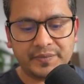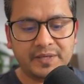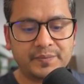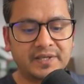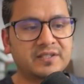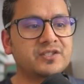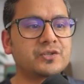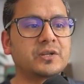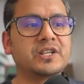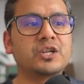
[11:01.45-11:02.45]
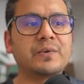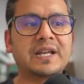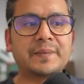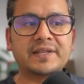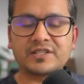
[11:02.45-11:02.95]
pip install
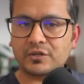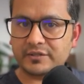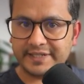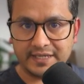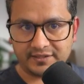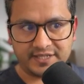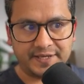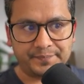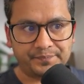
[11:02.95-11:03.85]
requirements.txt.